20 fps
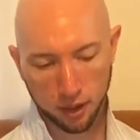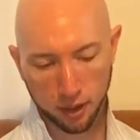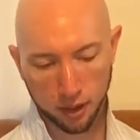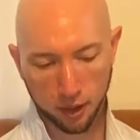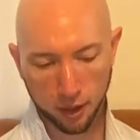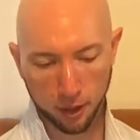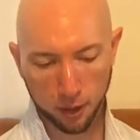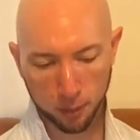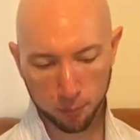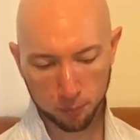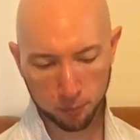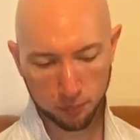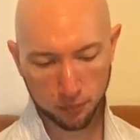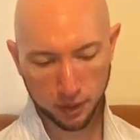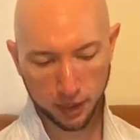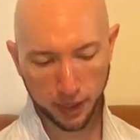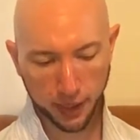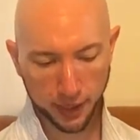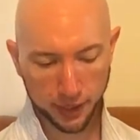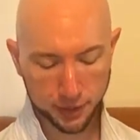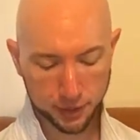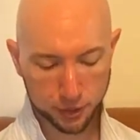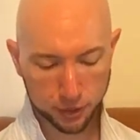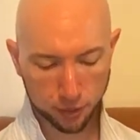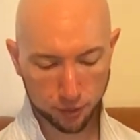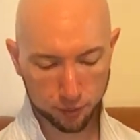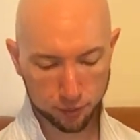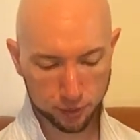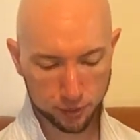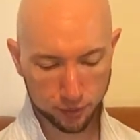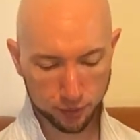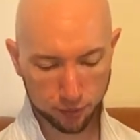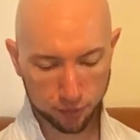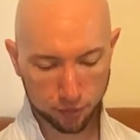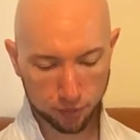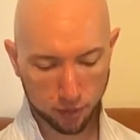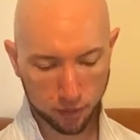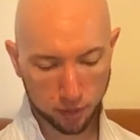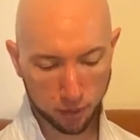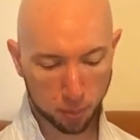in terms of
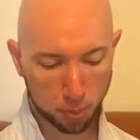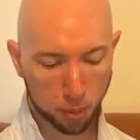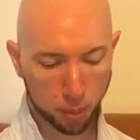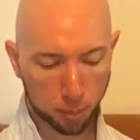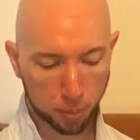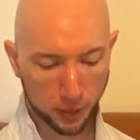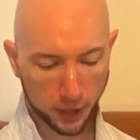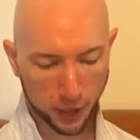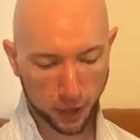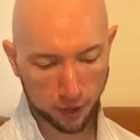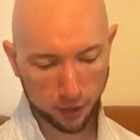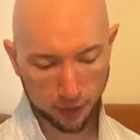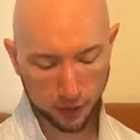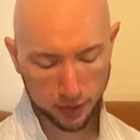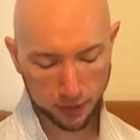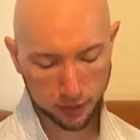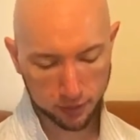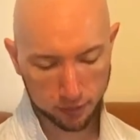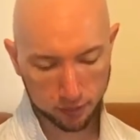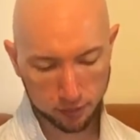the public eye